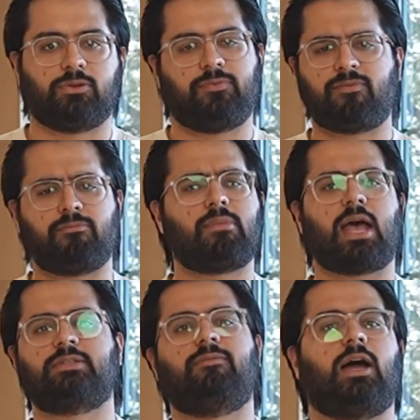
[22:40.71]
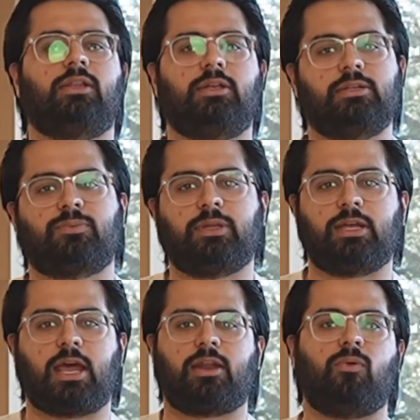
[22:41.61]
So if you have a massive island, it's really
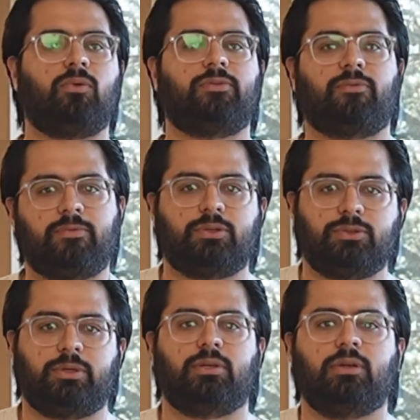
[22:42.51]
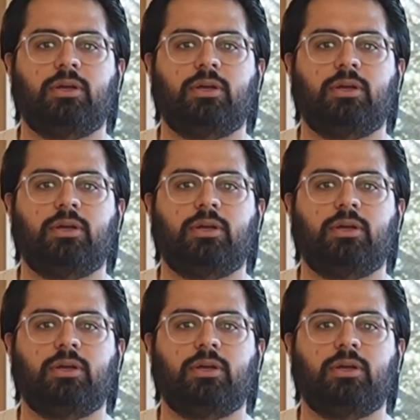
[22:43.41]
going to add a whole different feel to it.